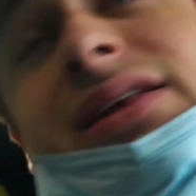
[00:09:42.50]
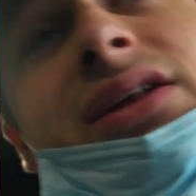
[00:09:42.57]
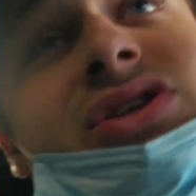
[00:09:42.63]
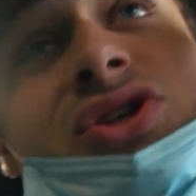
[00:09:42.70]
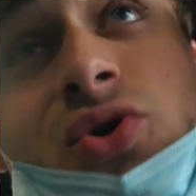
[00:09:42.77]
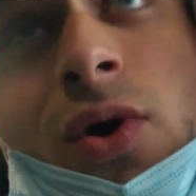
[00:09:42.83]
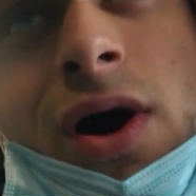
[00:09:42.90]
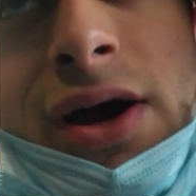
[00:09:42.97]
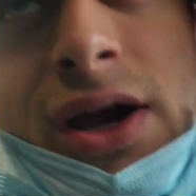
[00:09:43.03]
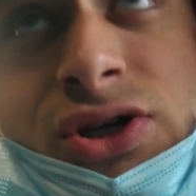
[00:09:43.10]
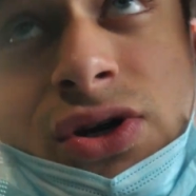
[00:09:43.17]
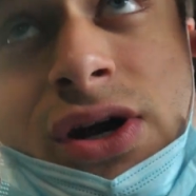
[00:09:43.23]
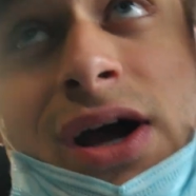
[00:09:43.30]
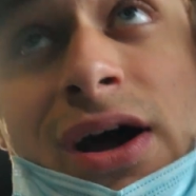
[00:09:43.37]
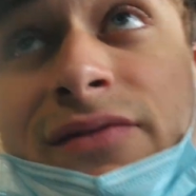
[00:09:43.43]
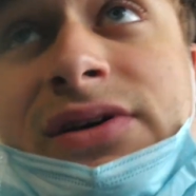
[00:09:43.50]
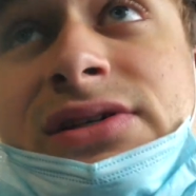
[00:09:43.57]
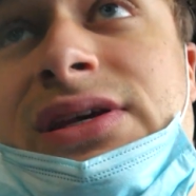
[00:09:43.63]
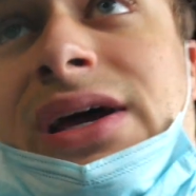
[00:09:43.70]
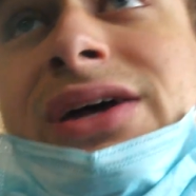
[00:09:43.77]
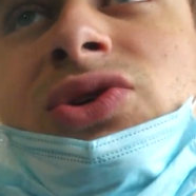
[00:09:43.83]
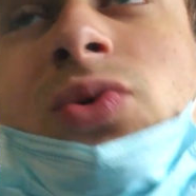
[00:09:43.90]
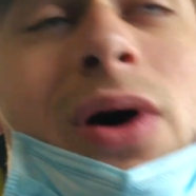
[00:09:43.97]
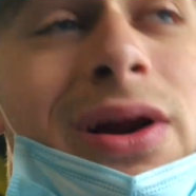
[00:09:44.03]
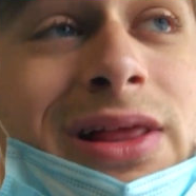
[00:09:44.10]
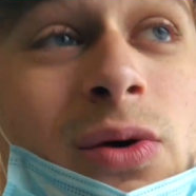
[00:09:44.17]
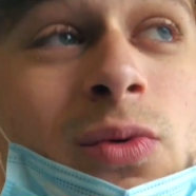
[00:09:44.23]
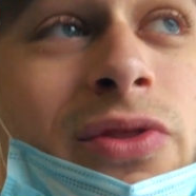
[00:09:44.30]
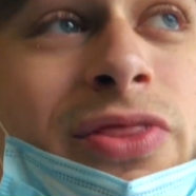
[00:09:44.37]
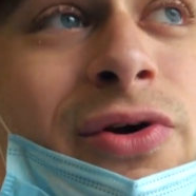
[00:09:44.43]
I didn't squat yesterday, obviously. I squatted
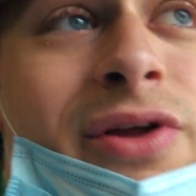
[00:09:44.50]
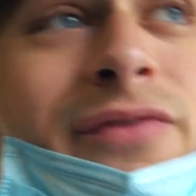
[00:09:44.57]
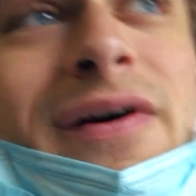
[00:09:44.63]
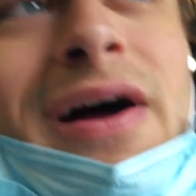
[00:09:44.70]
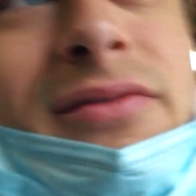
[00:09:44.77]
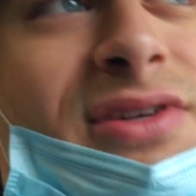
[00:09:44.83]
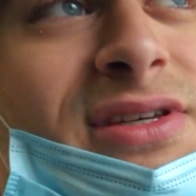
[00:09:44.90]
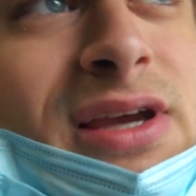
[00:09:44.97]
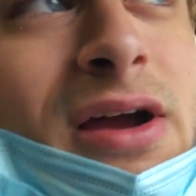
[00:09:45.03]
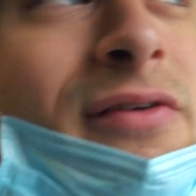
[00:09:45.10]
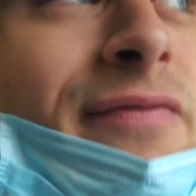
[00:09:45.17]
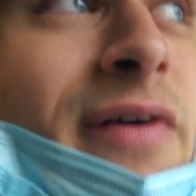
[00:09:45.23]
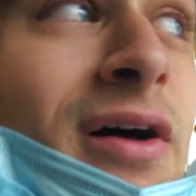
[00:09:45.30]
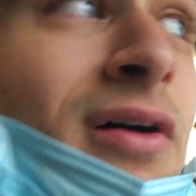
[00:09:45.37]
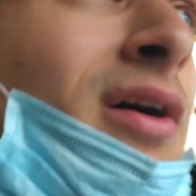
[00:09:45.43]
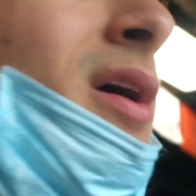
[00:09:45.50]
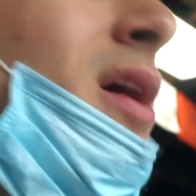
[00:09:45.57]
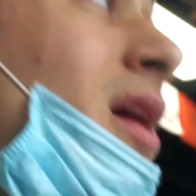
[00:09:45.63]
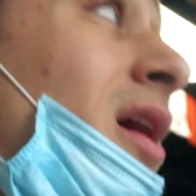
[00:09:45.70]
like 135 to see how it felt.